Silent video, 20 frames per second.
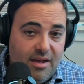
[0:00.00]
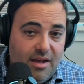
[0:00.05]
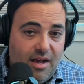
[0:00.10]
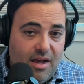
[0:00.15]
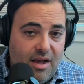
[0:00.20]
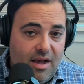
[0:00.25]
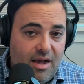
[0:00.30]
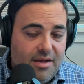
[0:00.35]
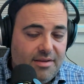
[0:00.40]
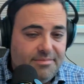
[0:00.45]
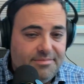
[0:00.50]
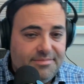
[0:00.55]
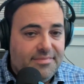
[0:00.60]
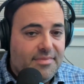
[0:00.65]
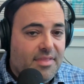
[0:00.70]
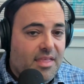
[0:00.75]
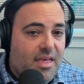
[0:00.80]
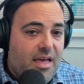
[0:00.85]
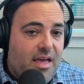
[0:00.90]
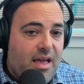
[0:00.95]

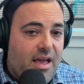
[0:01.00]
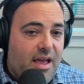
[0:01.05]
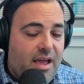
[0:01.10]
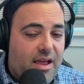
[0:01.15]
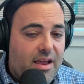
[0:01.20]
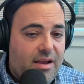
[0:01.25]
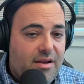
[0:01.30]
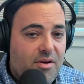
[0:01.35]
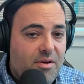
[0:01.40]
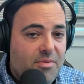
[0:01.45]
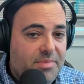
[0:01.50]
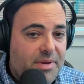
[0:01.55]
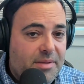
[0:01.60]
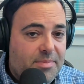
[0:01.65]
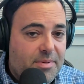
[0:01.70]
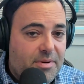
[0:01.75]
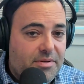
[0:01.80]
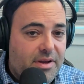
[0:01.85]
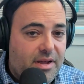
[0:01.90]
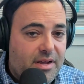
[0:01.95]
And Home
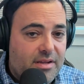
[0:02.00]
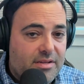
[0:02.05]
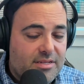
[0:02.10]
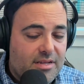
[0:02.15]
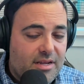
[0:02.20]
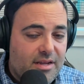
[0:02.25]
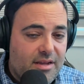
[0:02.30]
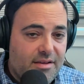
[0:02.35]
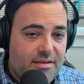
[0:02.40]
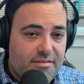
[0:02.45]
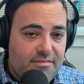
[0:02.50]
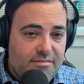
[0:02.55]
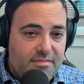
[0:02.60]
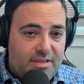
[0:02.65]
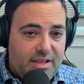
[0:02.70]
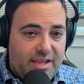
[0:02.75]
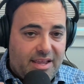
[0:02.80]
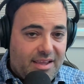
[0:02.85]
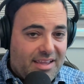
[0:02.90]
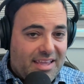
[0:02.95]
Depot does
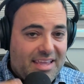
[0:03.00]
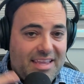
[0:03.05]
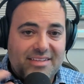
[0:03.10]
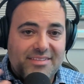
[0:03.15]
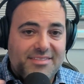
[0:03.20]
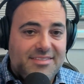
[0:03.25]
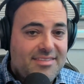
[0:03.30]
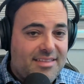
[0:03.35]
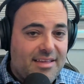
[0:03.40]
like a kids